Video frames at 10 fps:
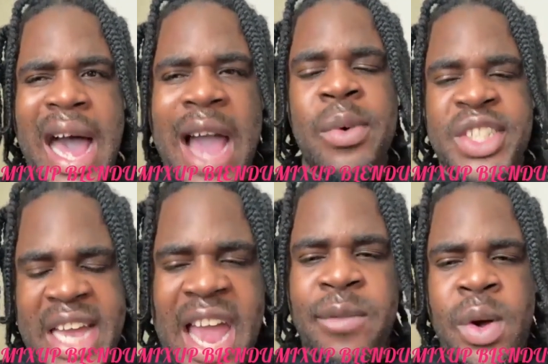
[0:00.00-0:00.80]
I wish
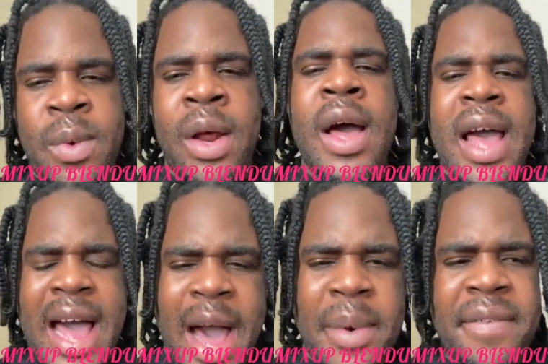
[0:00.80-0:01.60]
everyone well.
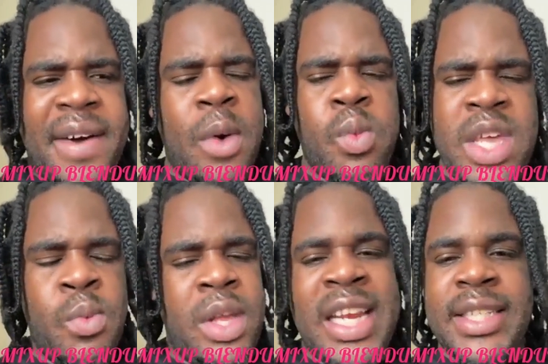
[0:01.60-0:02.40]
However,
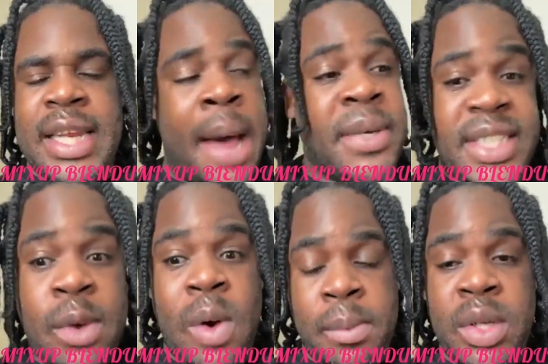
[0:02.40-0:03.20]
we listen. I'm gonna say
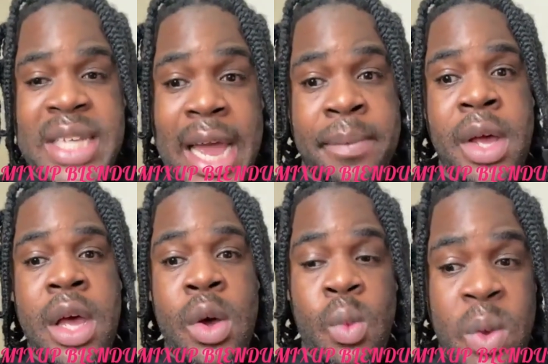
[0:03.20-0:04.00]
one more time.
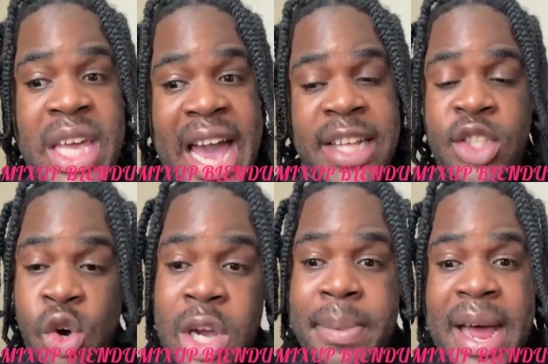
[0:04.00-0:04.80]
We can
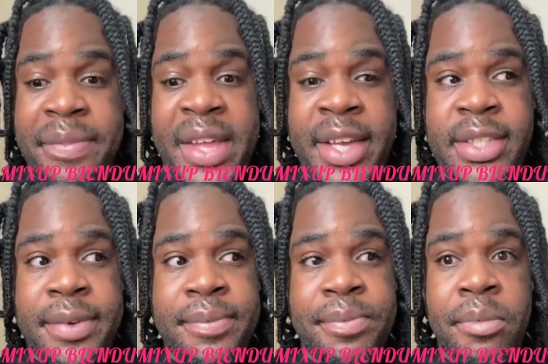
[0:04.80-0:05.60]
talk about
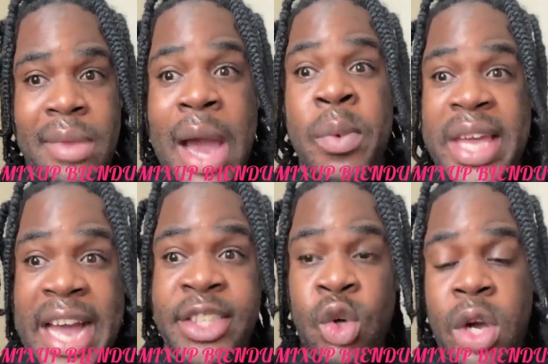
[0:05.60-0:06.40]
things, and we
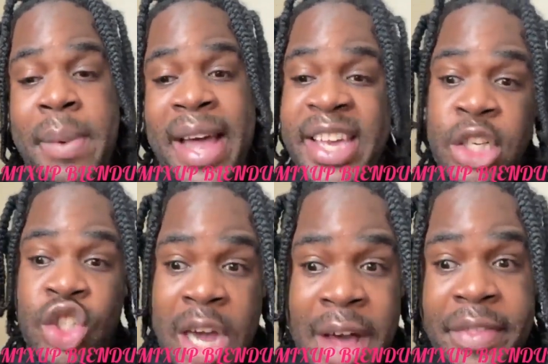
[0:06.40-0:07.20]
can talk about
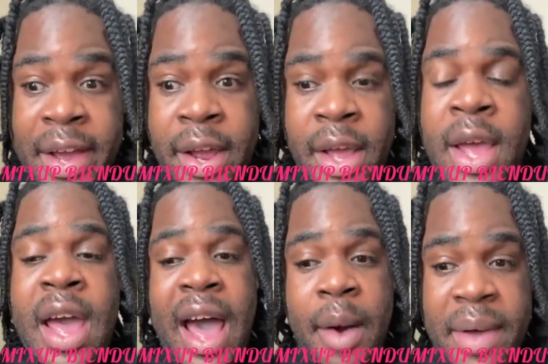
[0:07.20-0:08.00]
each other.
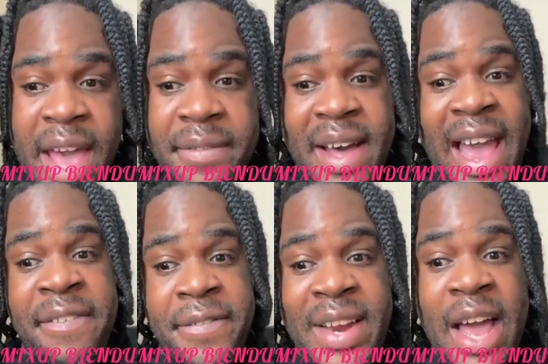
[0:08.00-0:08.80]
However, I
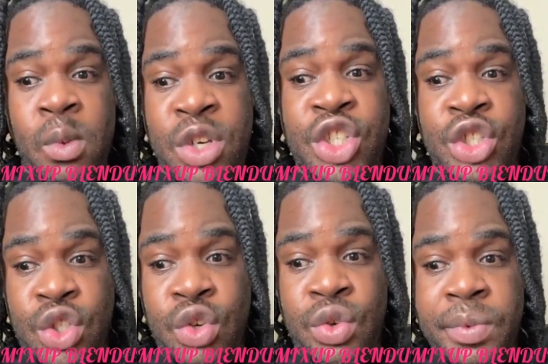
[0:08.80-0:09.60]
feel like we should
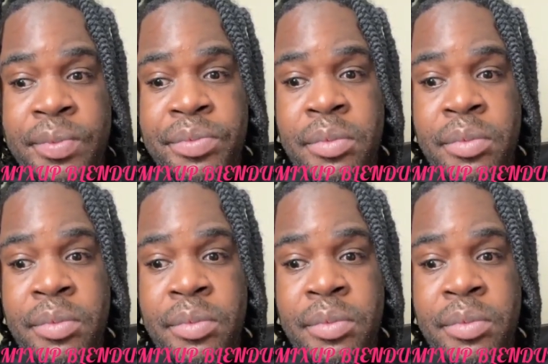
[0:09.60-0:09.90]
do